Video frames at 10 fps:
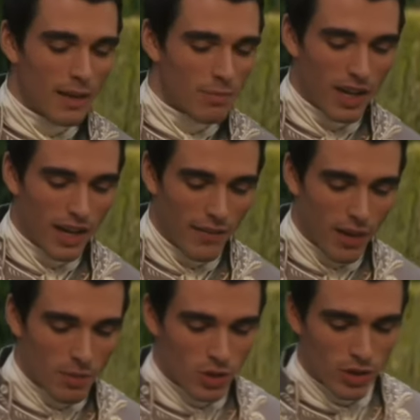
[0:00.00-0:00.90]
I have
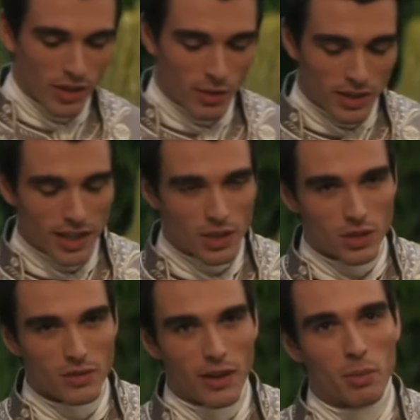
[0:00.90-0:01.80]
absolutely no intention
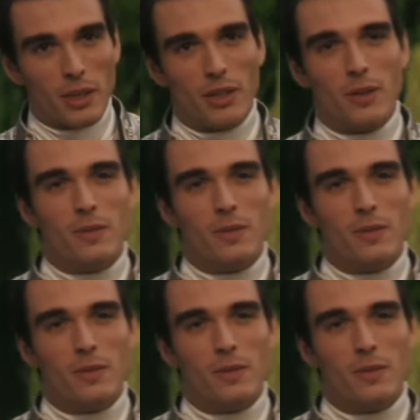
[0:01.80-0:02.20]
of helping you.